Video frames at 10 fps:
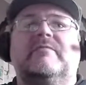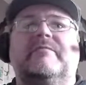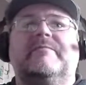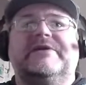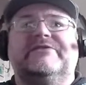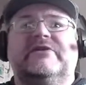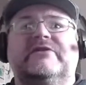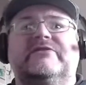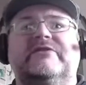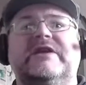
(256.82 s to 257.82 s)

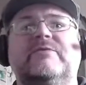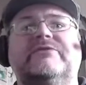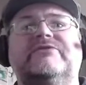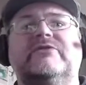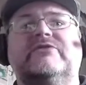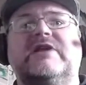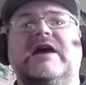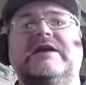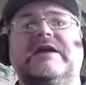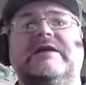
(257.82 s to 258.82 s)
business. It was just
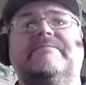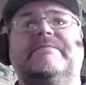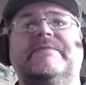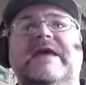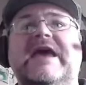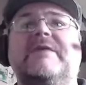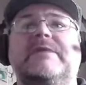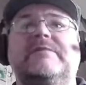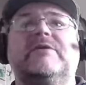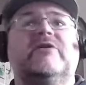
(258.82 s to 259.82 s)
like, hate
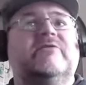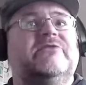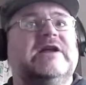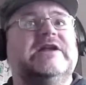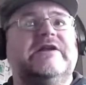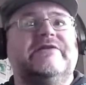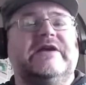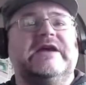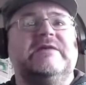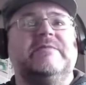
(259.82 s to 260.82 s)
me because I'm telling you to
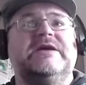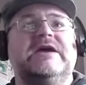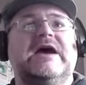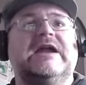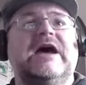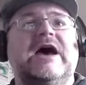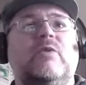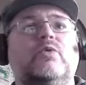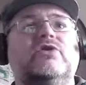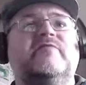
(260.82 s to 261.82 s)
hate me. And I
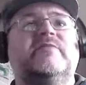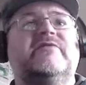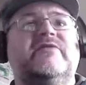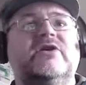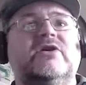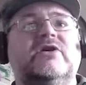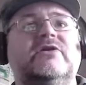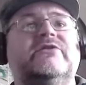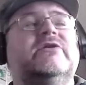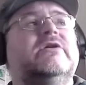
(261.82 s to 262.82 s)
would have
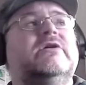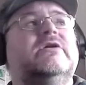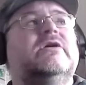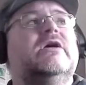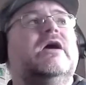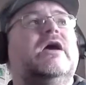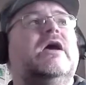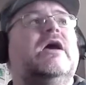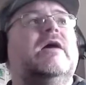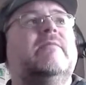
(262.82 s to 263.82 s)
preferred
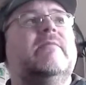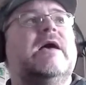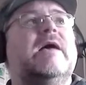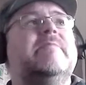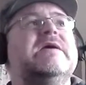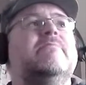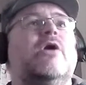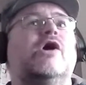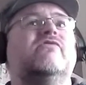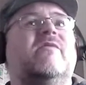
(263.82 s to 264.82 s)
a bit
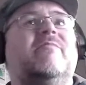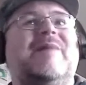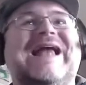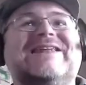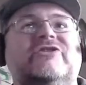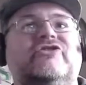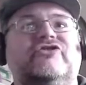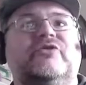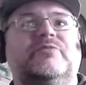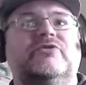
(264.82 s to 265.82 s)
more of a
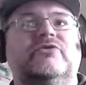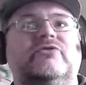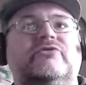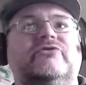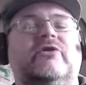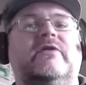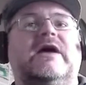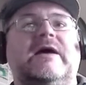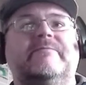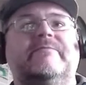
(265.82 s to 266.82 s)
balanced approach. Not that
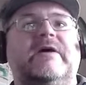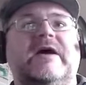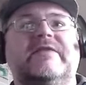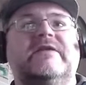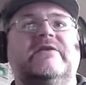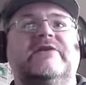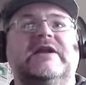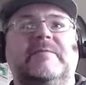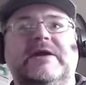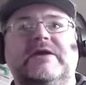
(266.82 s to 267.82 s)
I think the
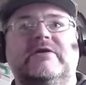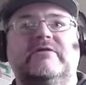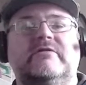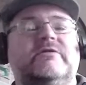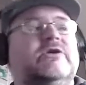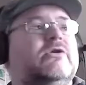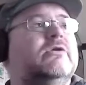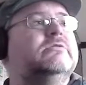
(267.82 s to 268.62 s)
Taliban